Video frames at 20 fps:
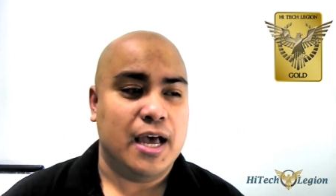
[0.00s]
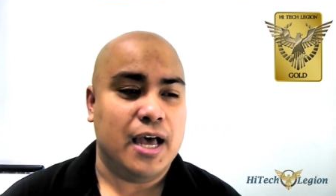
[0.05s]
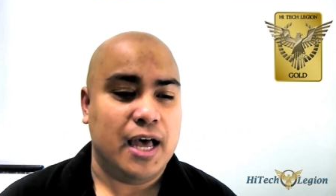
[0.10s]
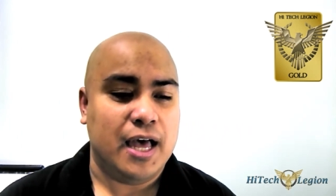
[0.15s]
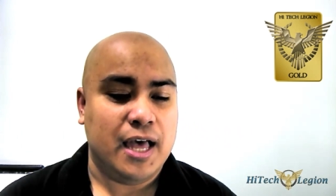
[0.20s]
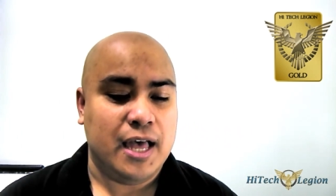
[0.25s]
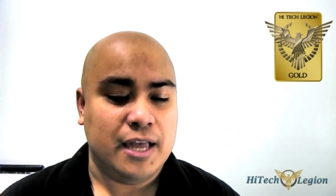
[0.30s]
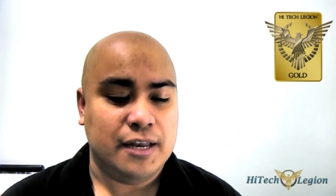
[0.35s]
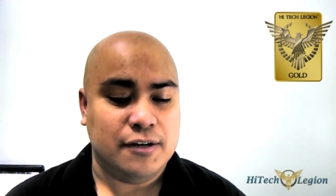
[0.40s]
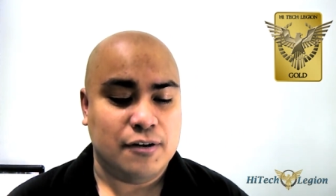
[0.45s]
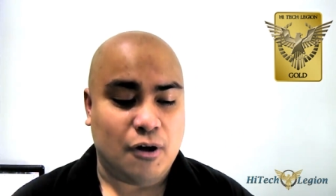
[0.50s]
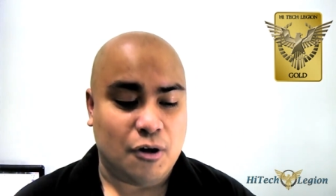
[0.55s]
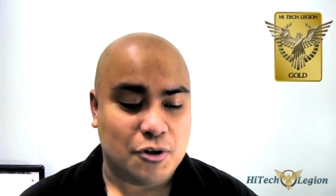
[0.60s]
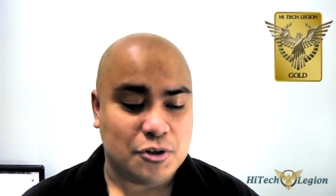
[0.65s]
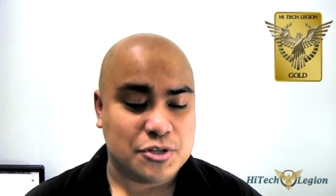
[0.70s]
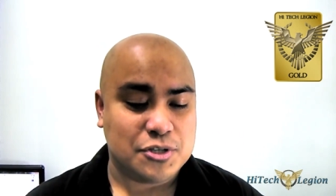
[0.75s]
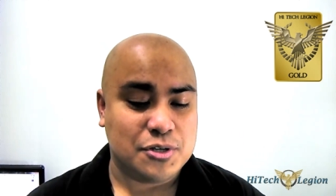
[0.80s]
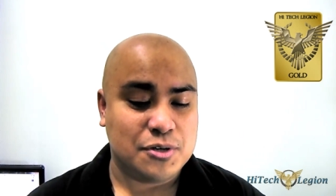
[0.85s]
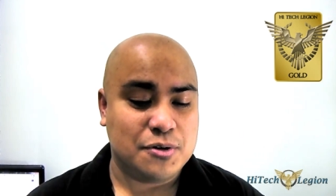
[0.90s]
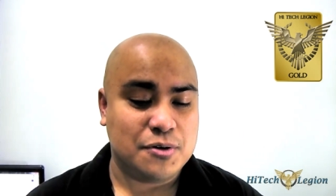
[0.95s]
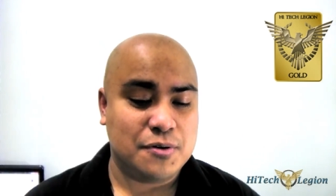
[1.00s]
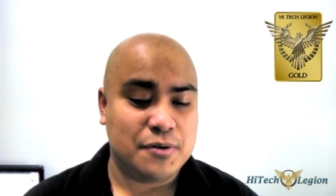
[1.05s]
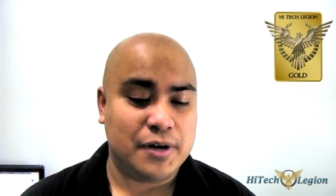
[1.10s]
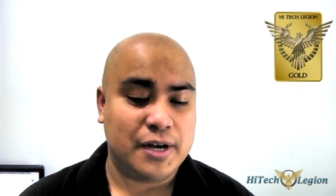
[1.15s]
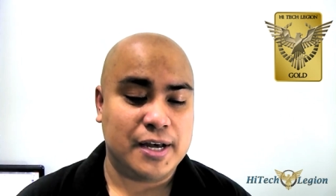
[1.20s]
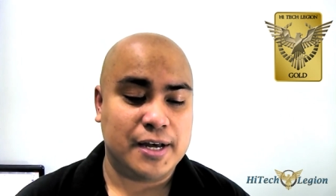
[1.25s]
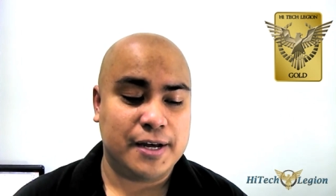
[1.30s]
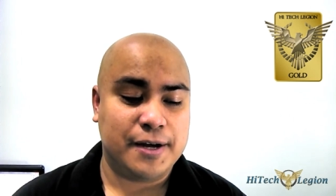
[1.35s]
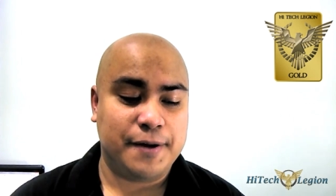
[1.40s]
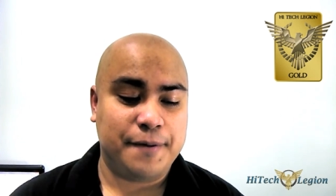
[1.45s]
And also,
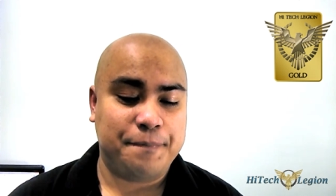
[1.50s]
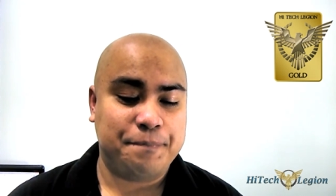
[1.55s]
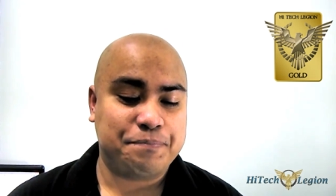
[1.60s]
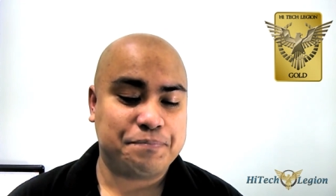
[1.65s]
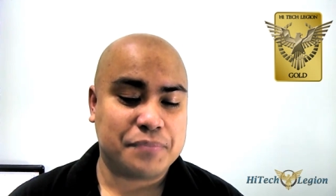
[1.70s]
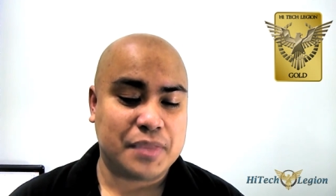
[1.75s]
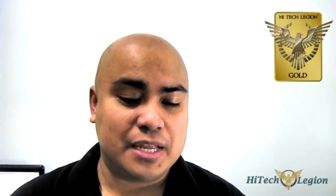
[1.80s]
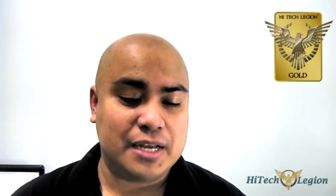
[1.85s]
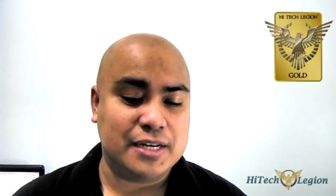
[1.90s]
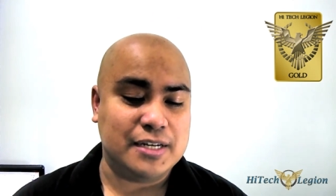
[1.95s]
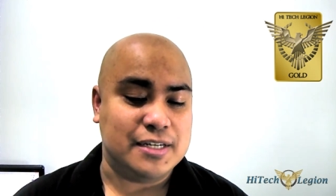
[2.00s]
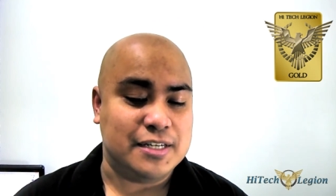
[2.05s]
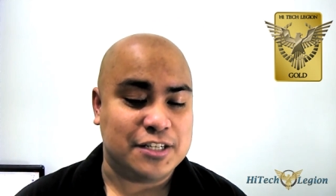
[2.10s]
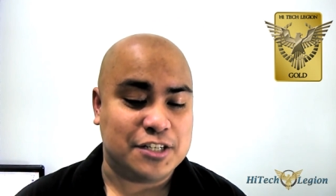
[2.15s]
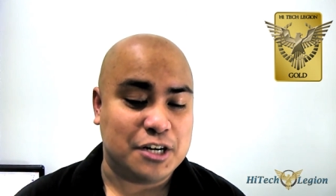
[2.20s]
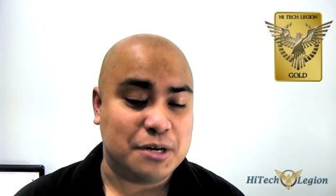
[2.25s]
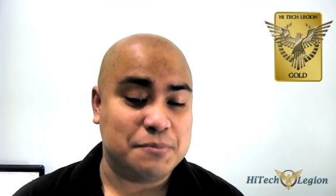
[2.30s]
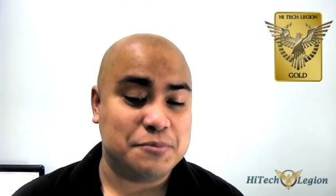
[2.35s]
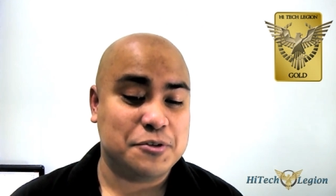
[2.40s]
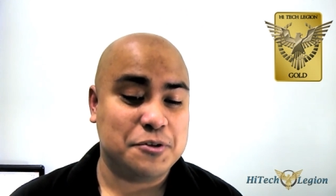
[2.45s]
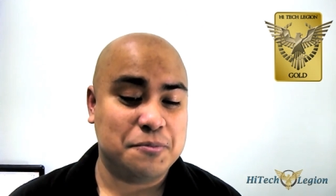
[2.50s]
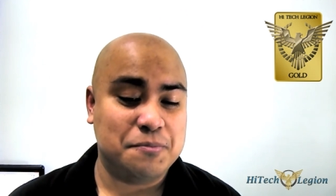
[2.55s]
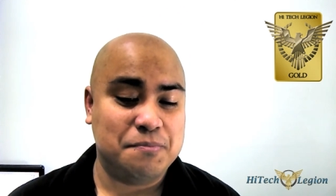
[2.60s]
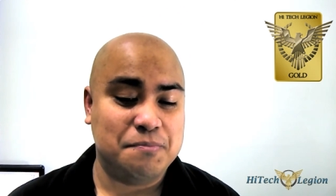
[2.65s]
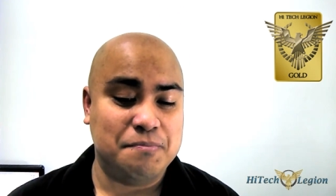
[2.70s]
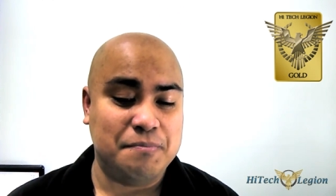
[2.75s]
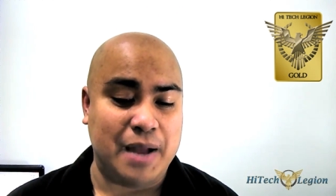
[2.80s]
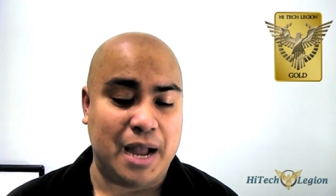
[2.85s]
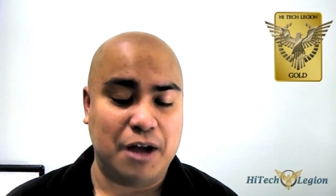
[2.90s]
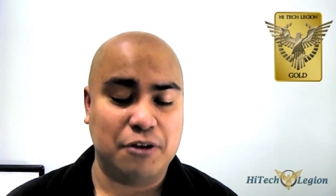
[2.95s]
um, in terms
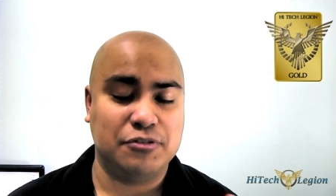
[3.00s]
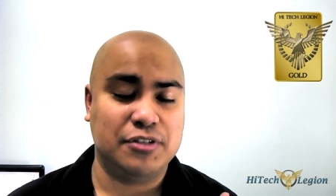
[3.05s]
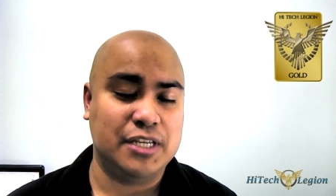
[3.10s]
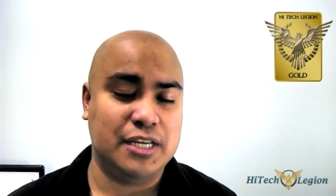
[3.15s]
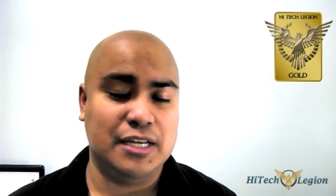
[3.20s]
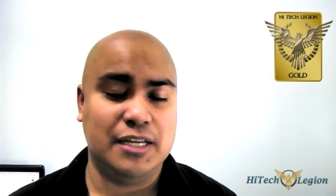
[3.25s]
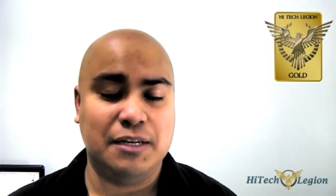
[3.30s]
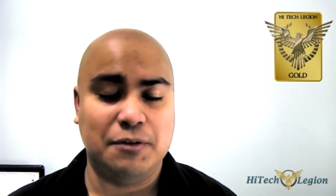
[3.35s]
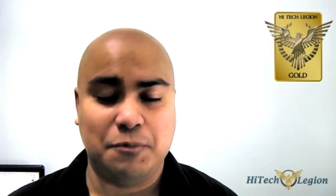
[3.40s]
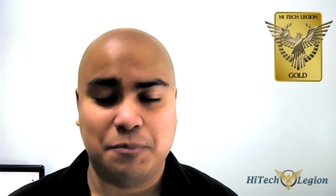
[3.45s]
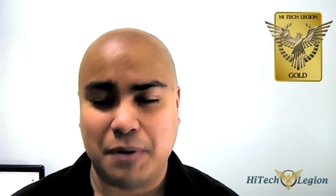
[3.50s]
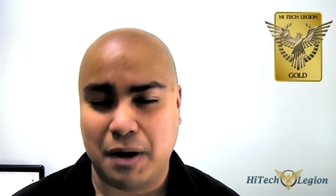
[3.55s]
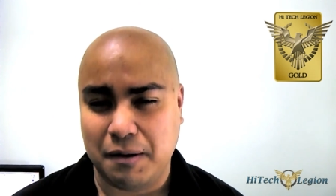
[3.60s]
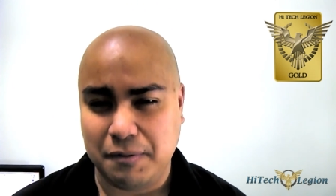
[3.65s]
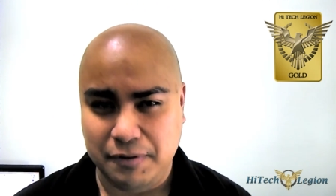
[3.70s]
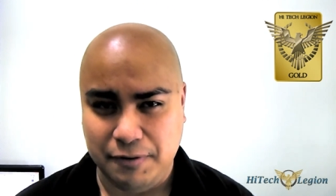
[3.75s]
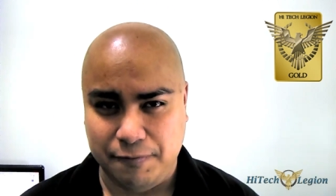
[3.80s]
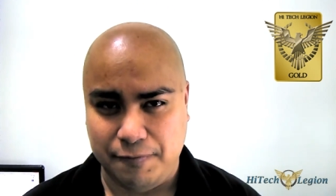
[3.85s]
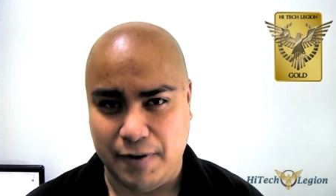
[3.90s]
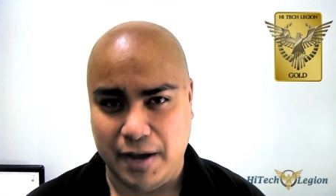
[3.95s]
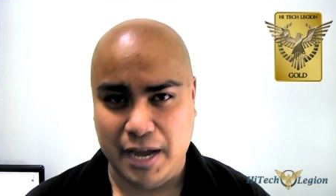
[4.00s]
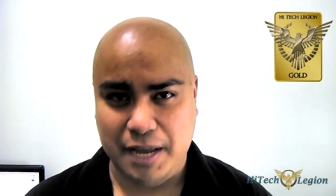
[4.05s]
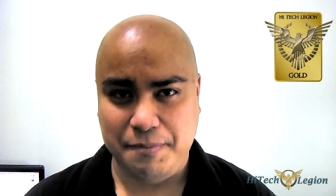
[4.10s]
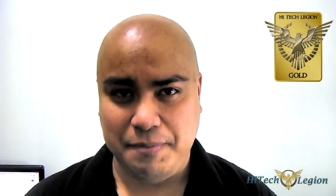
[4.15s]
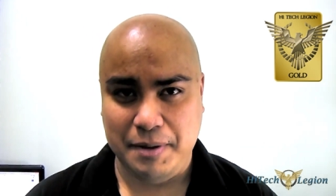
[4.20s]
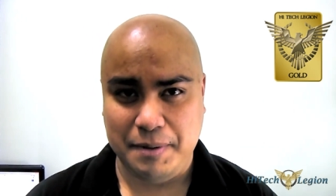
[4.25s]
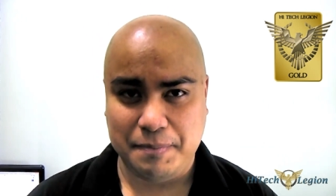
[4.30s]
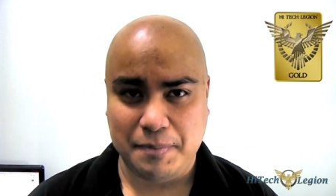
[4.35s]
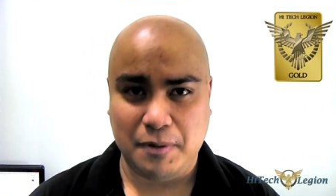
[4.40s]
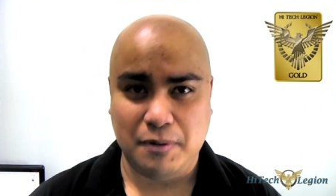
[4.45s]
of mounting, it'll probably divide
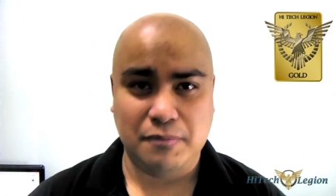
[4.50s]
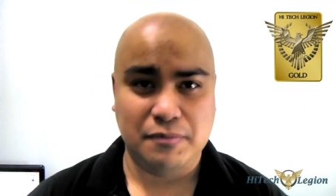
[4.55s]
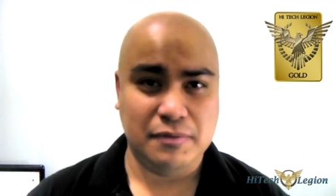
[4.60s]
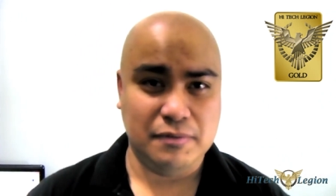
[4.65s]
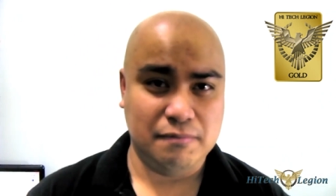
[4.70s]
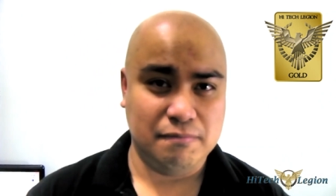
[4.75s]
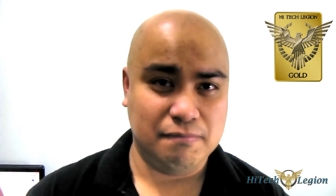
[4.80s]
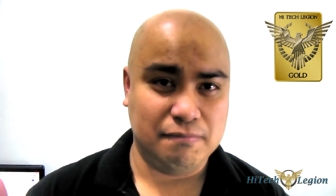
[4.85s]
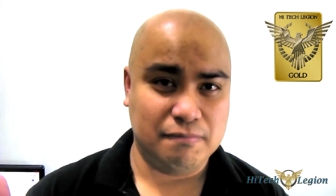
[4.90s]
people